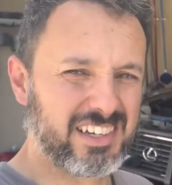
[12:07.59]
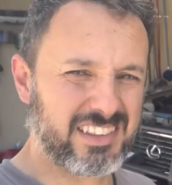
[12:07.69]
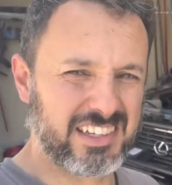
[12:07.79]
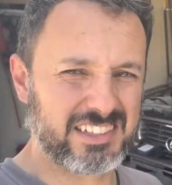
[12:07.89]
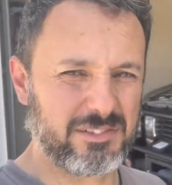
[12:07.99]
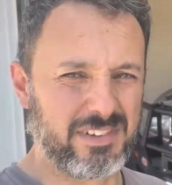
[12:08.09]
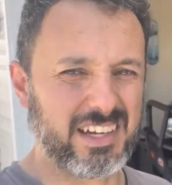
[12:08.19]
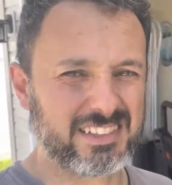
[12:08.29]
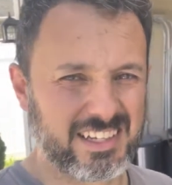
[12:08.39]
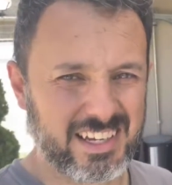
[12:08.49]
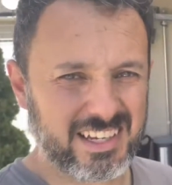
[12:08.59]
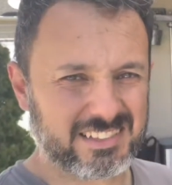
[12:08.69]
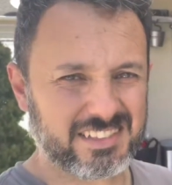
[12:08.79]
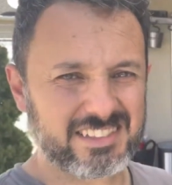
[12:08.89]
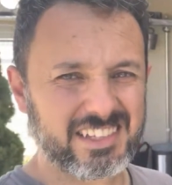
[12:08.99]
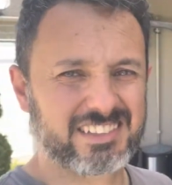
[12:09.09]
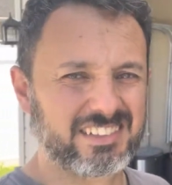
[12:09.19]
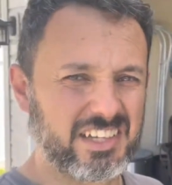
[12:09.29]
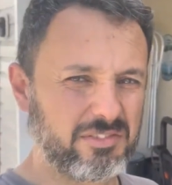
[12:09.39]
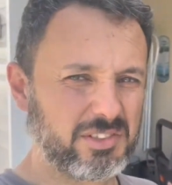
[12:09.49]
think the fact that I had to take
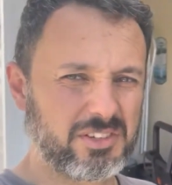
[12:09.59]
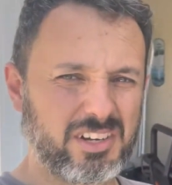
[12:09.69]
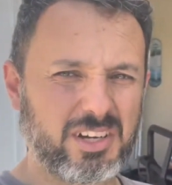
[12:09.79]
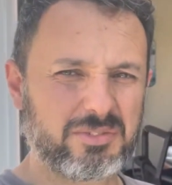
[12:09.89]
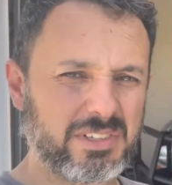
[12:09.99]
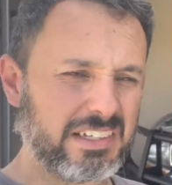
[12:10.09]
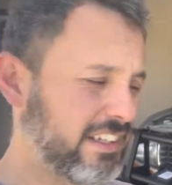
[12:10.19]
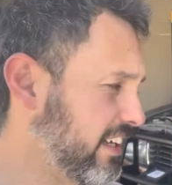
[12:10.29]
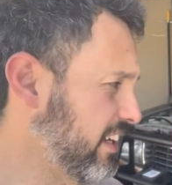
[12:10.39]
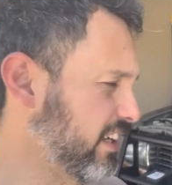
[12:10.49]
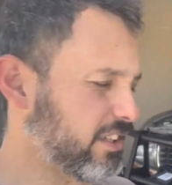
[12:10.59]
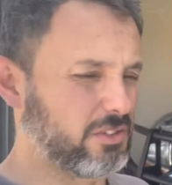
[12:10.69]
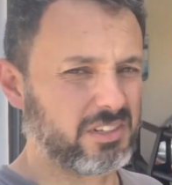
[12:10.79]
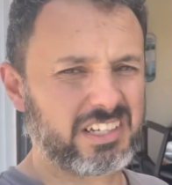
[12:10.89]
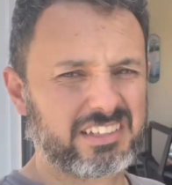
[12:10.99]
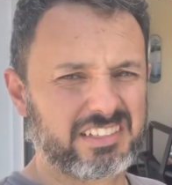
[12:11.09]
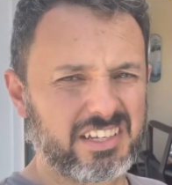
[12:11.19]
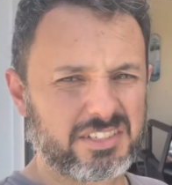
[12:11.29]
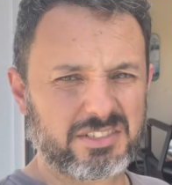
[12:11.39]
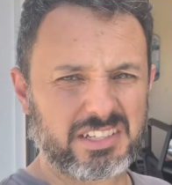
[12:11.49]
the leveler off in order to get the
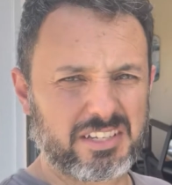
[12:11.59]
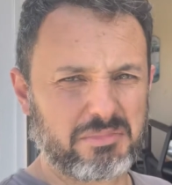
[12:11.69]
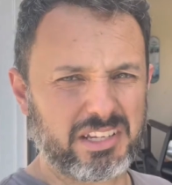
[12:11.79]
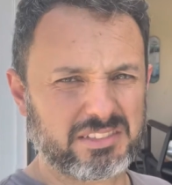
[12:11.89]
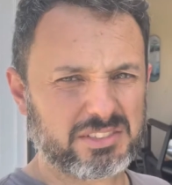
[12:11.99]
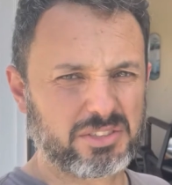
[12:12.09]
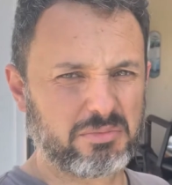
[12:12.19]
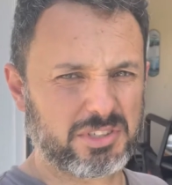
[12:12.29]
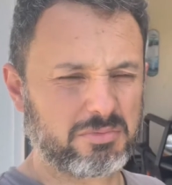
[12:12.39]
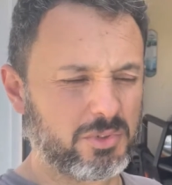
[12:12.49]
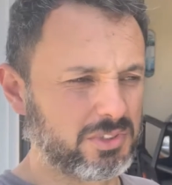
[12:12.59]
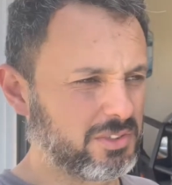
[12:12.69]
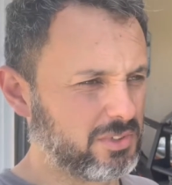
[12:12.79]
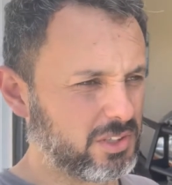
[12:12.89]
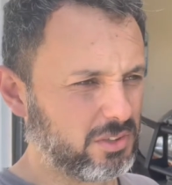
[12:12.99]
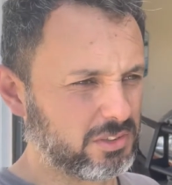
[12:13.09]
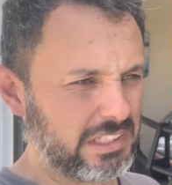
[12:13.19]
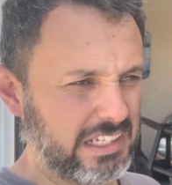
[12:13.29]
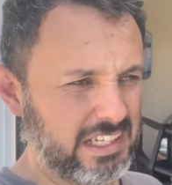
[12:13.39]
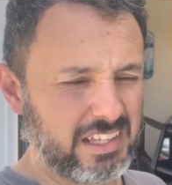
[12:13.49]
engine in made it so much more difficult.
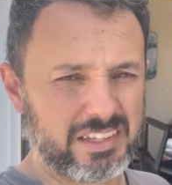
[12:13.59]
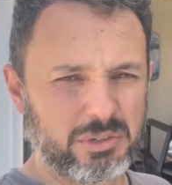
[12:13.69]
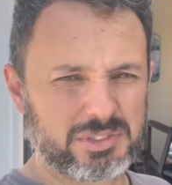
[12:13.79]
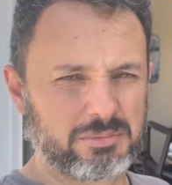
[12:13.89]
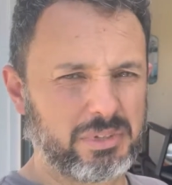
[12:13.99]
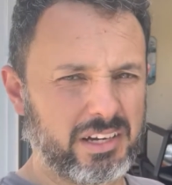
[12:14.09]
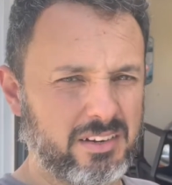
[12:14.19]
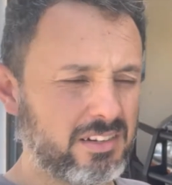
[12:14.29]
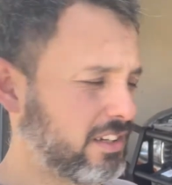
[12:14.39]
That was a bear.